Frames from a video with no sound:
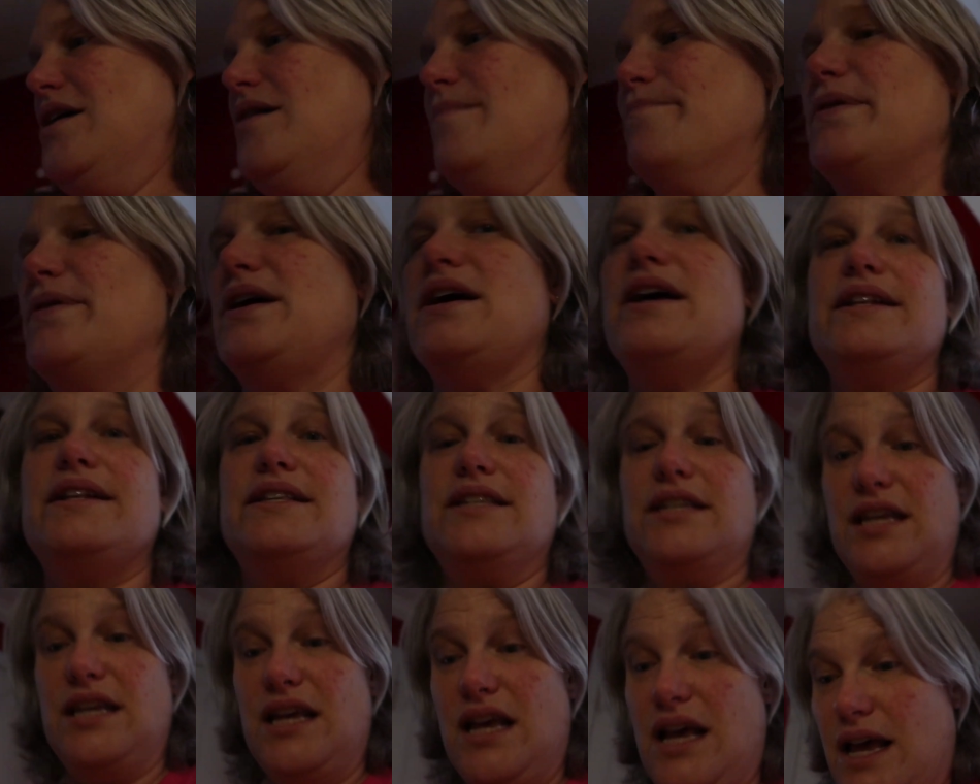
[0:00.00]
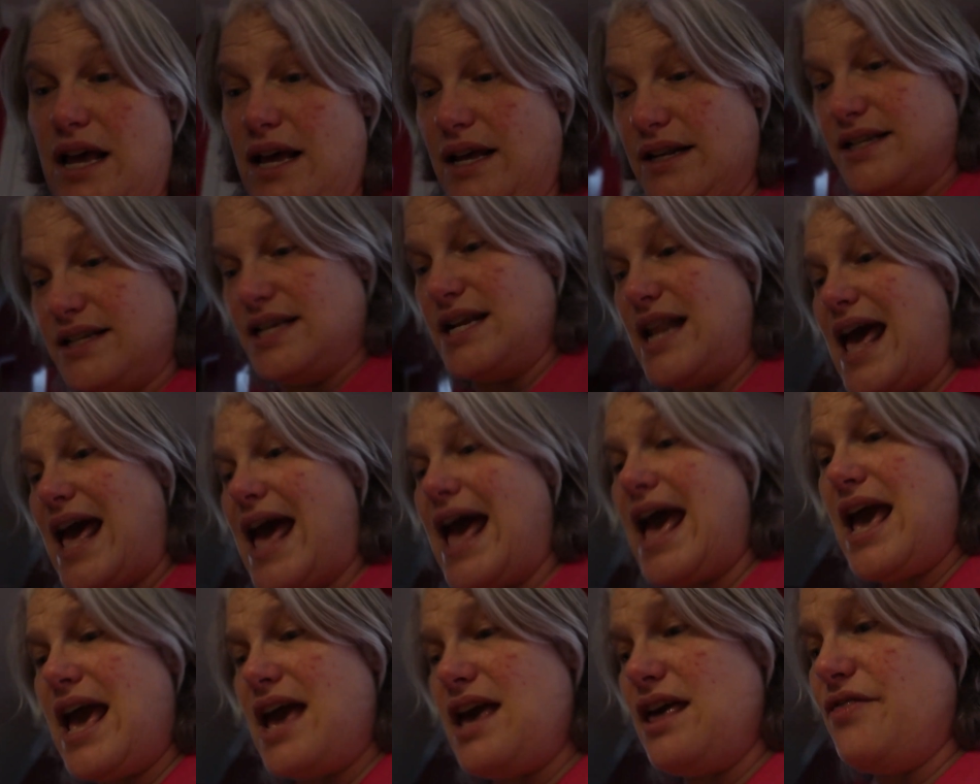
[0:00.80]
But
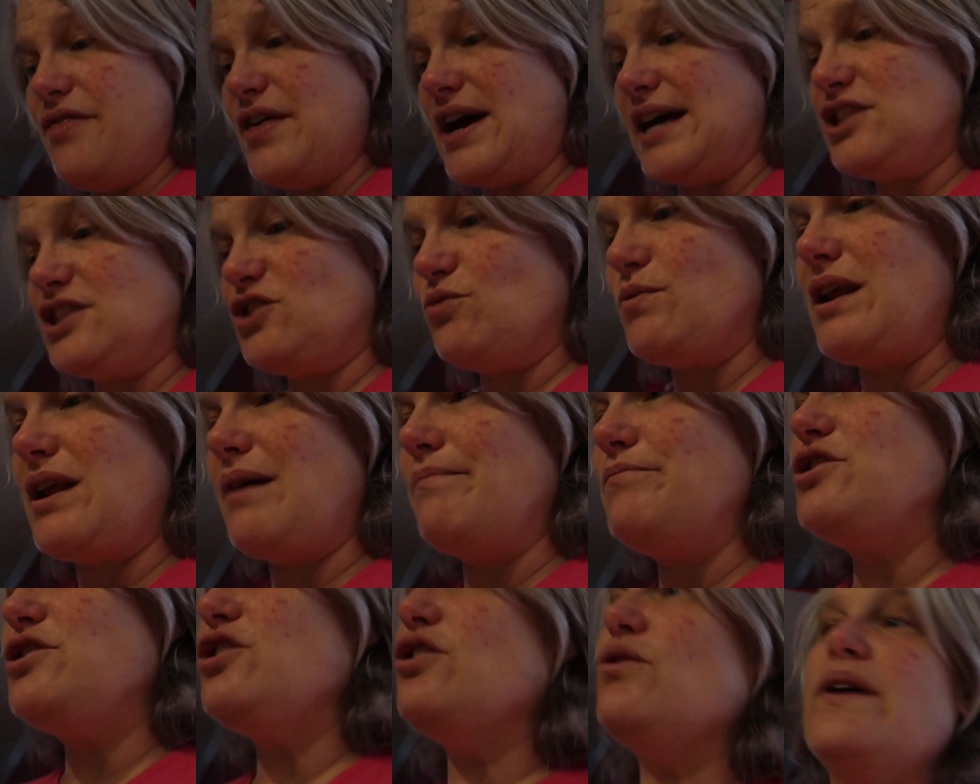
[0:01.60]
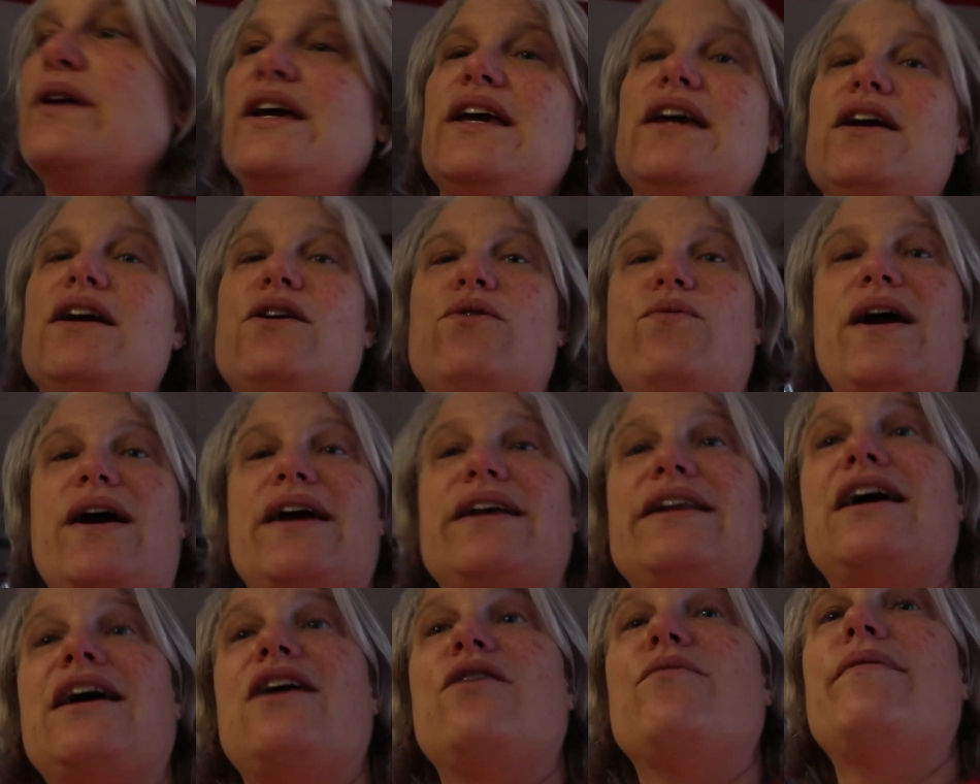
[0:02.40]
today, that's what I'm doing.
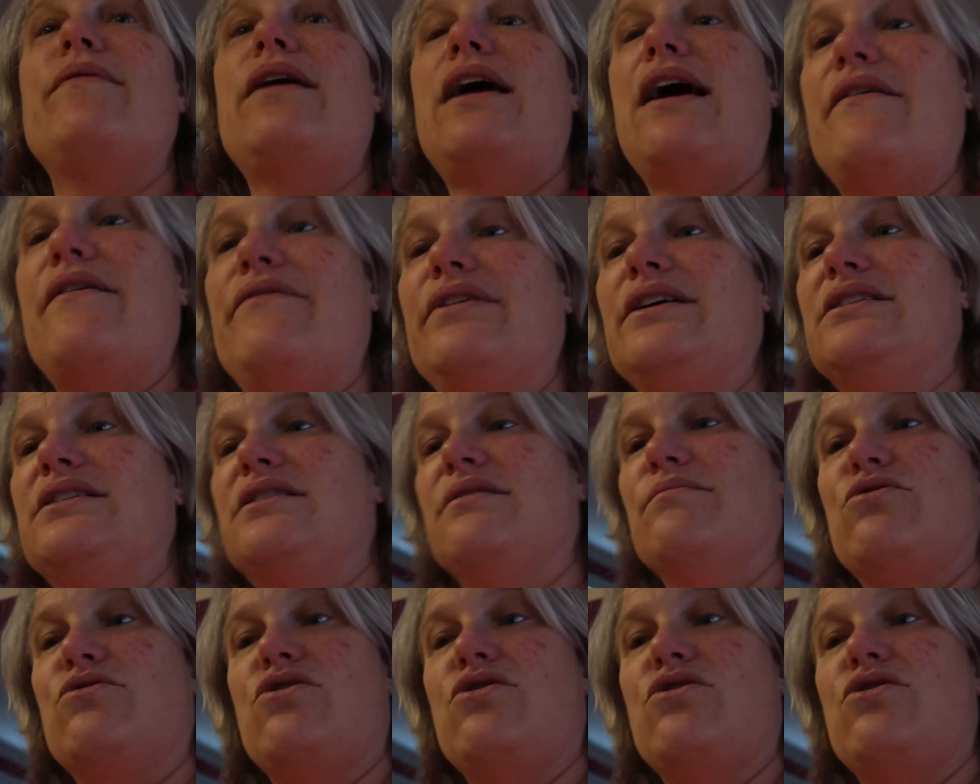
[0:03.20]
Right now, I'm having some